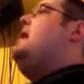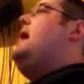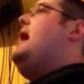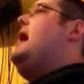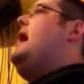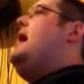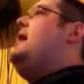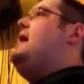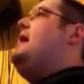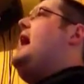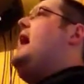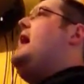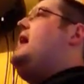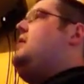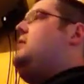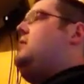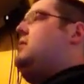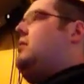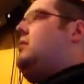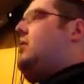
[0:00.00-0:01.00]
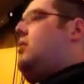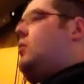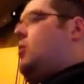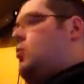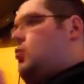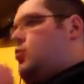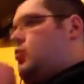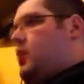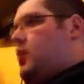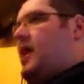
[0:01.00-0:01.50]
And I
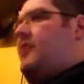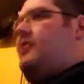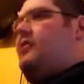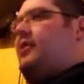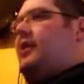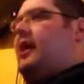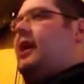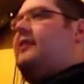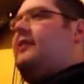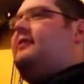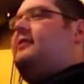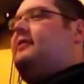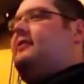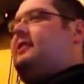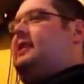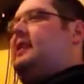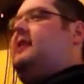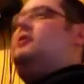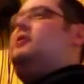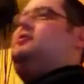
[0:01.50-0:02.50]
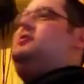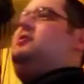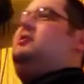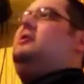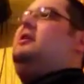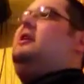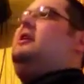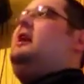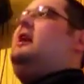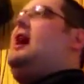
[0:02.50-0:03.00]
read that diligently.